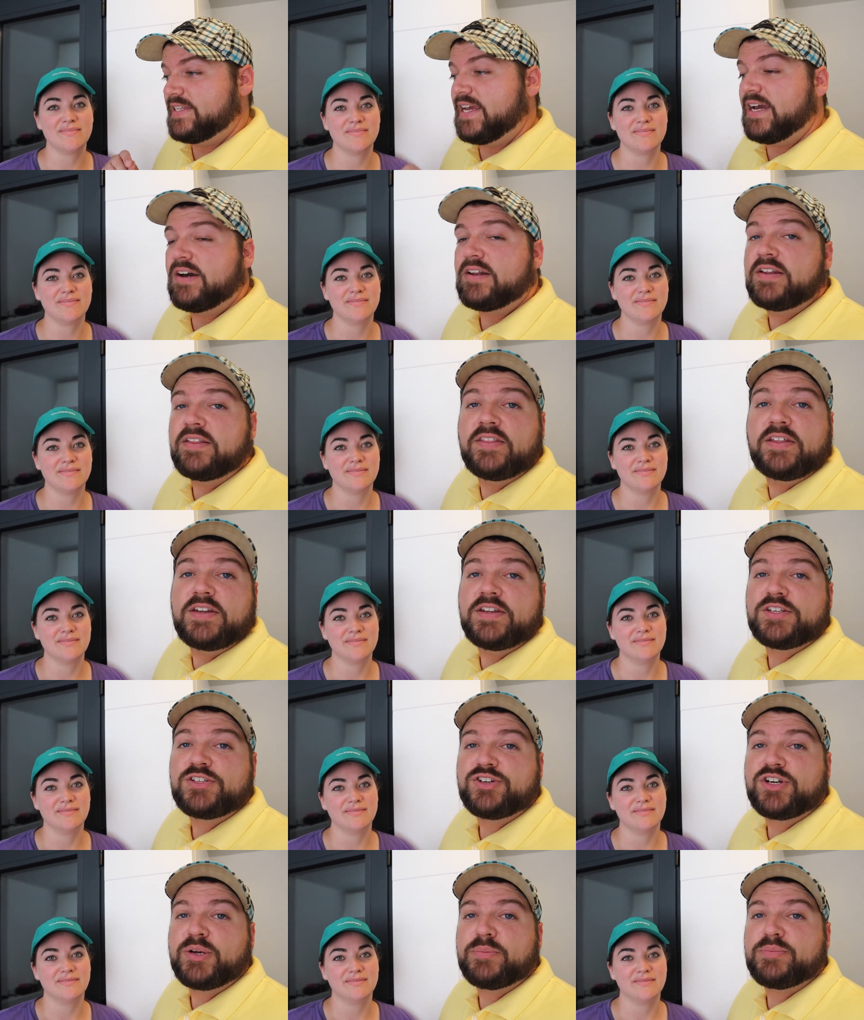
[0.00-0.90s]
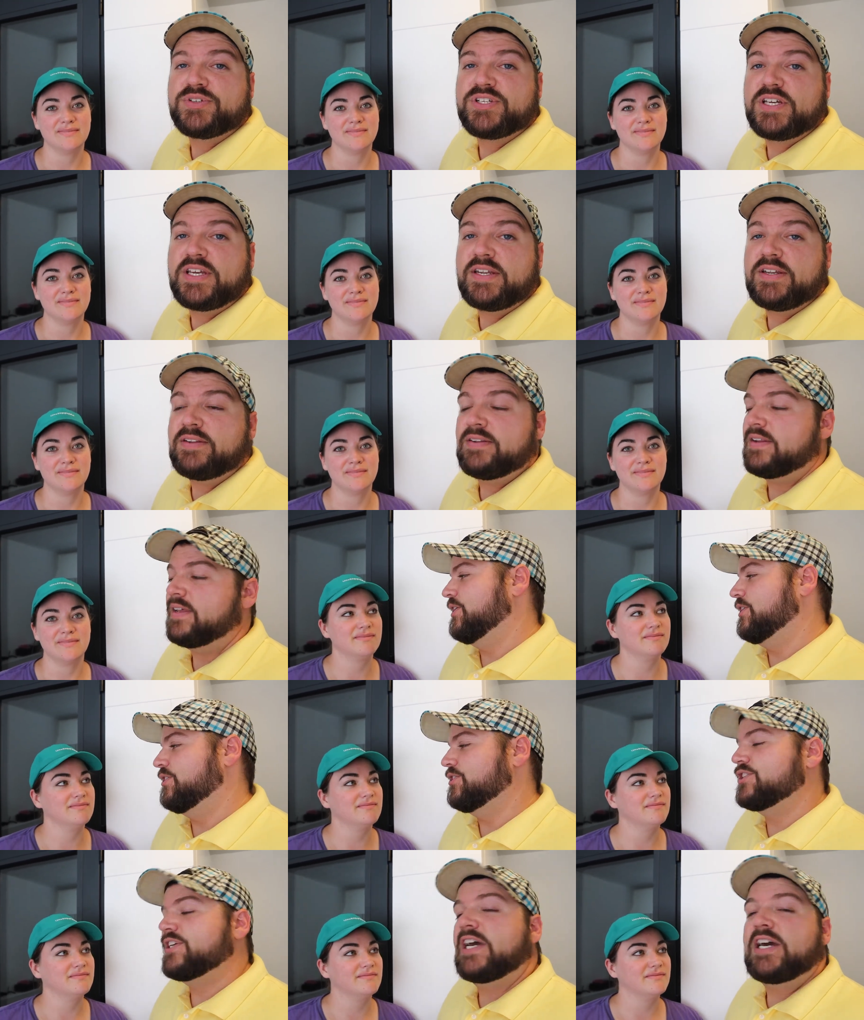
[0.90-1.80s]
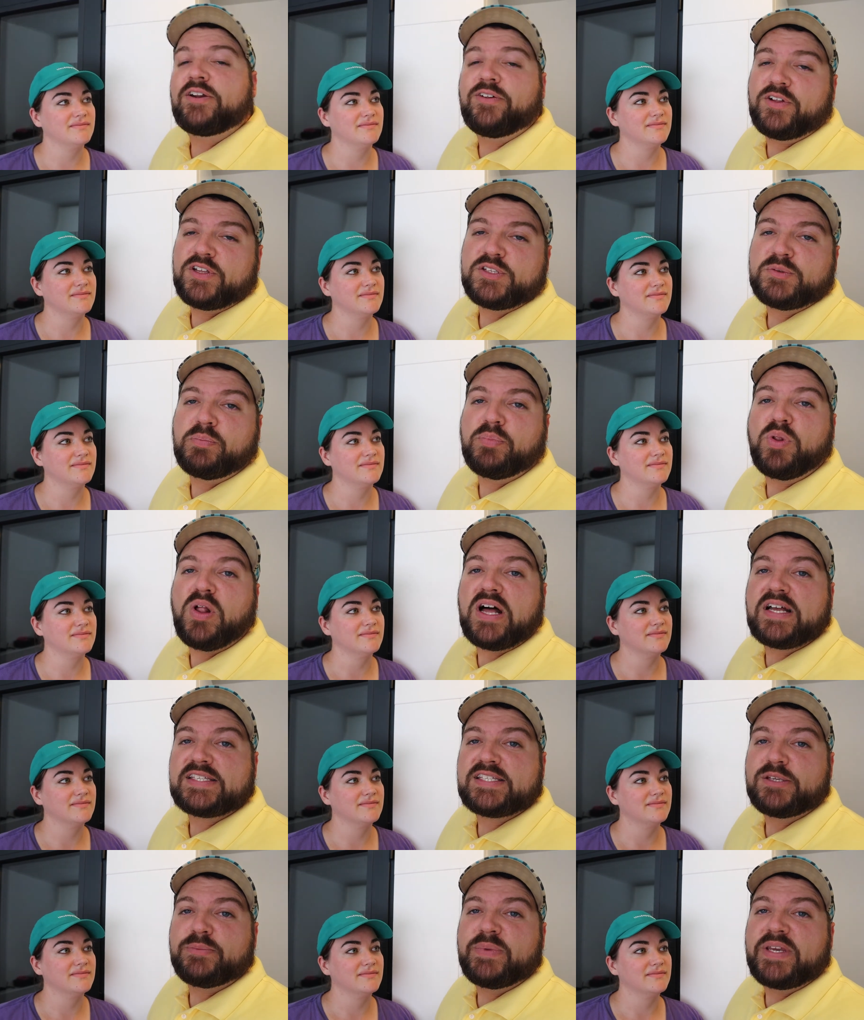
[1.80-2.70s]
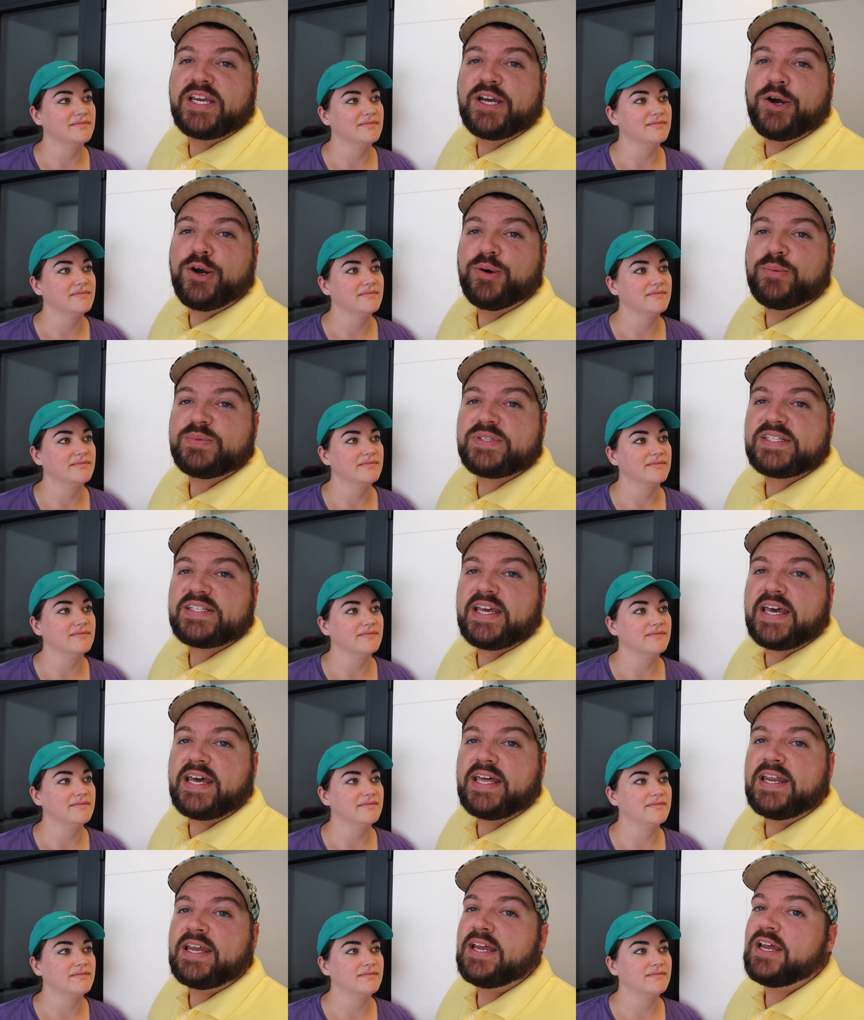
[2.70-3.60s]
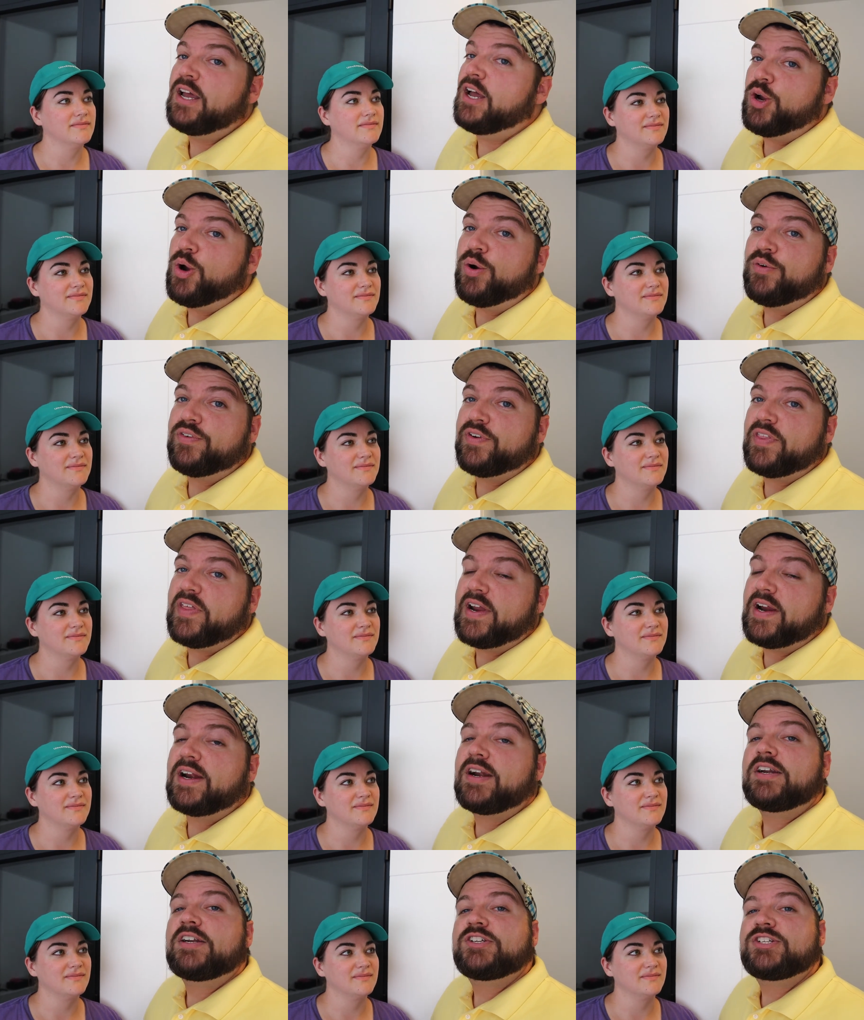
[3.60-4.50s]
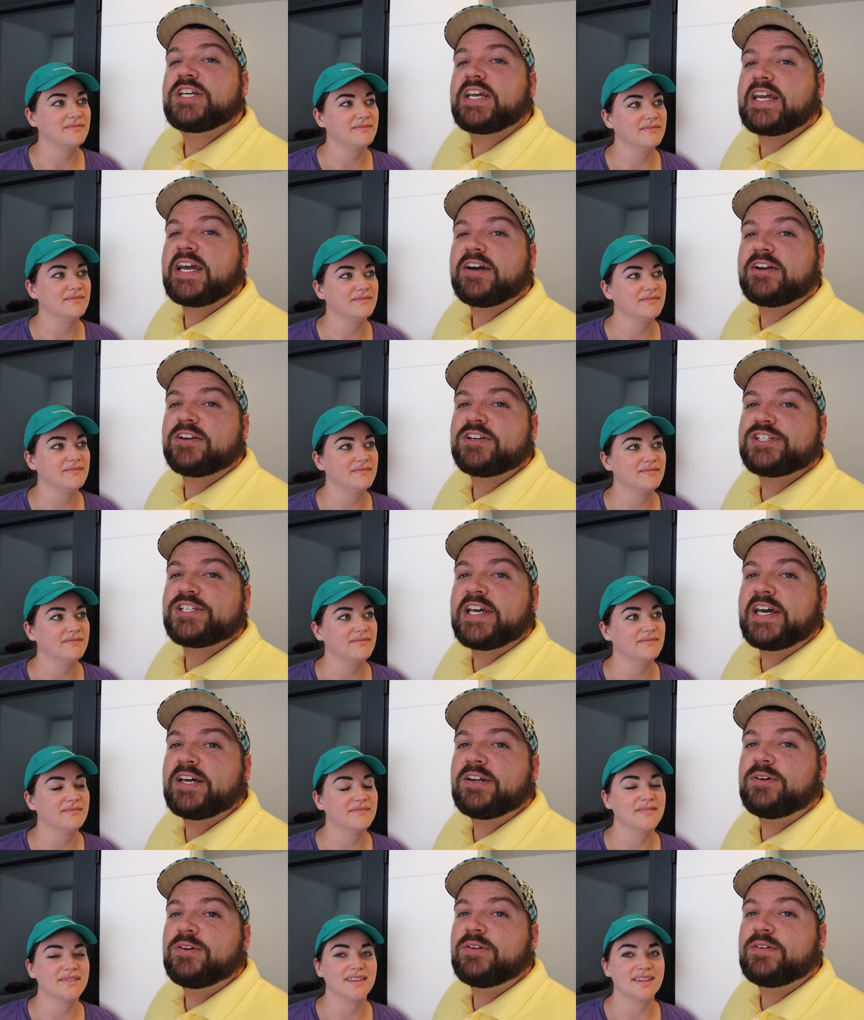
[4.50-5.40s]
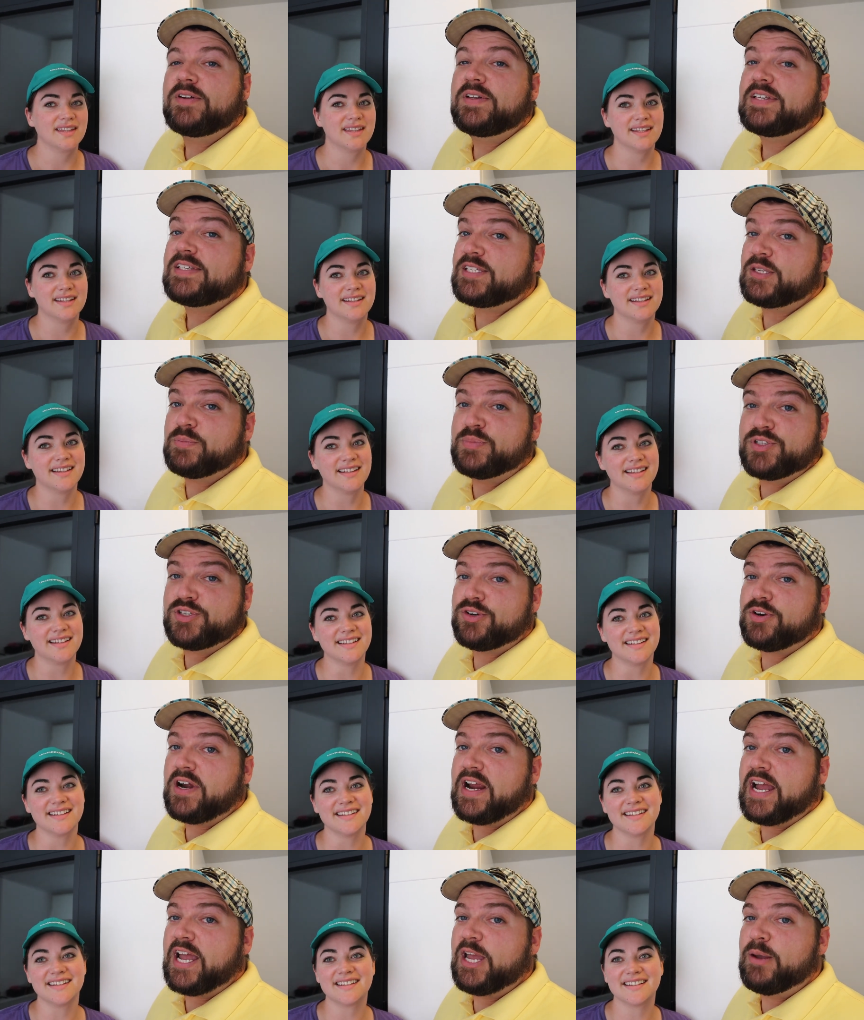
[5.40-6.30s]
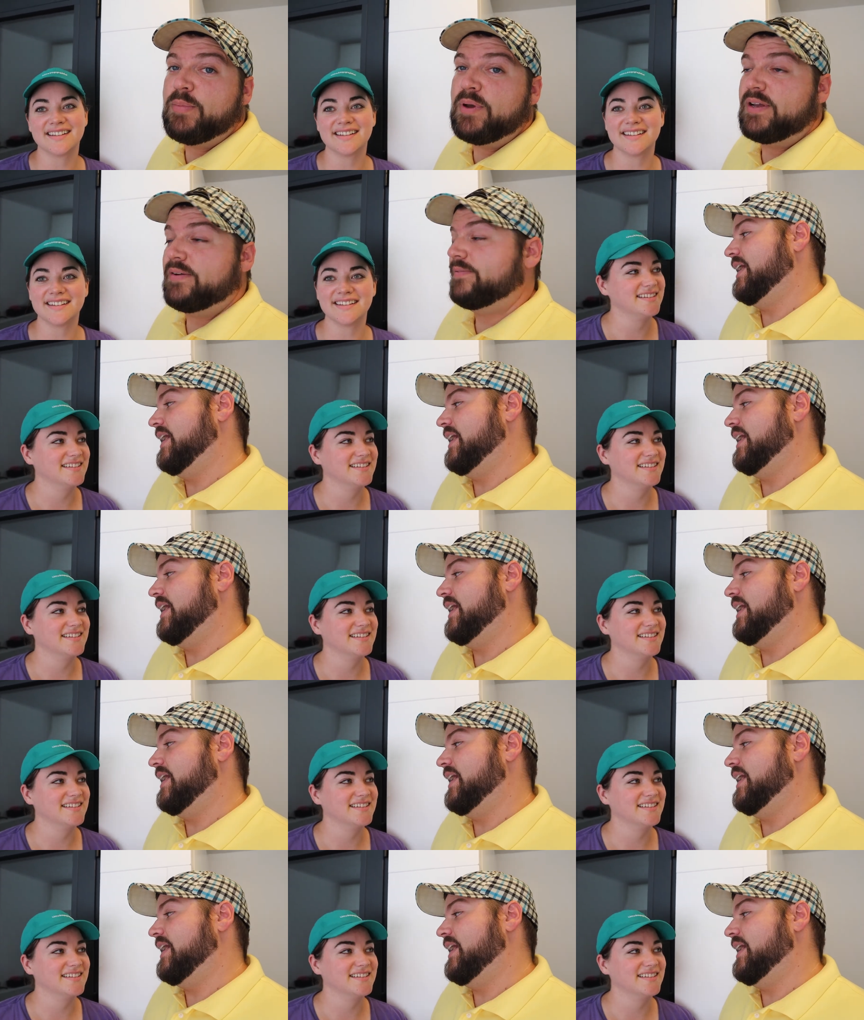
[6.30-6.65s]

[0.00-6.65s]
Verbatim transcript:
Speaker 1: down in the description. Her channel is Blossoming Homestead. Go over there, check out her channel, subscribe,